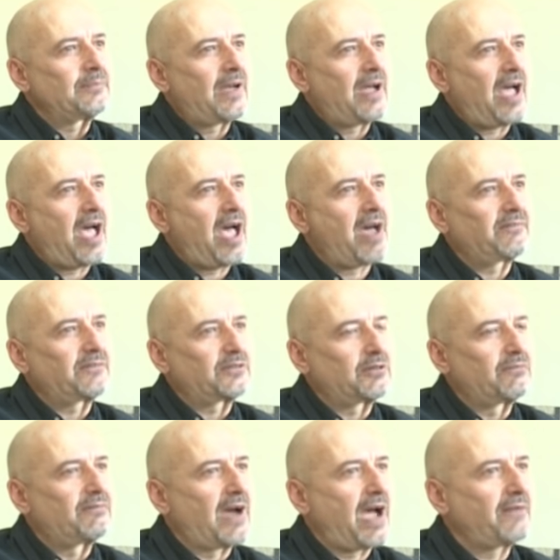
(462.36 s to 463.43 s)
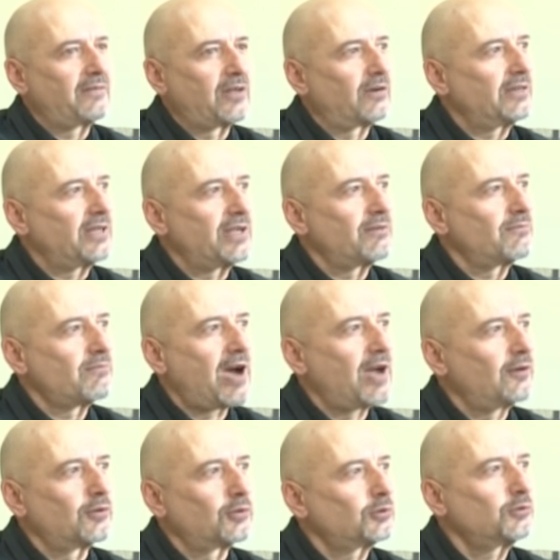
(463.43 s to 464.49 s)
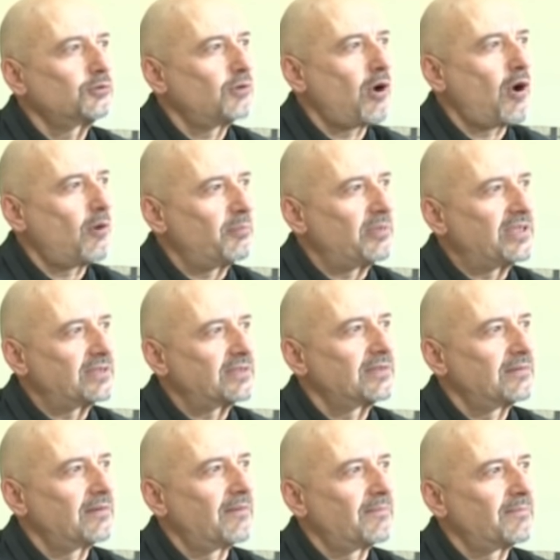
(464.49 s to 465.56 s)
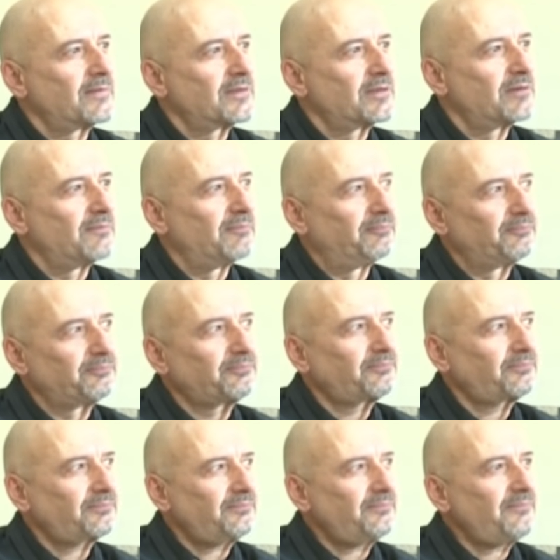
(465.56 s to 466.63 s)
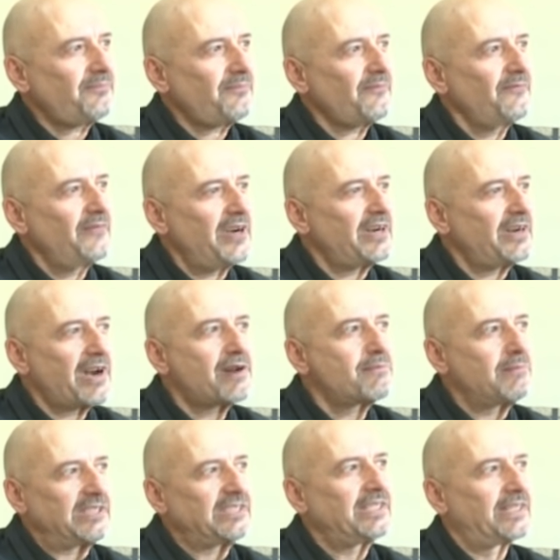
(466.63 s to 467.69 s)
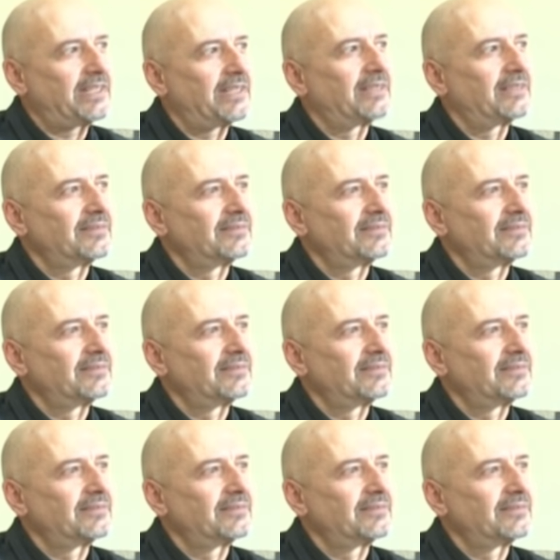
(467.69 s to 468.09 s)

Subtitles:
have survived only in 1 or 2 copies, no? So very rare material.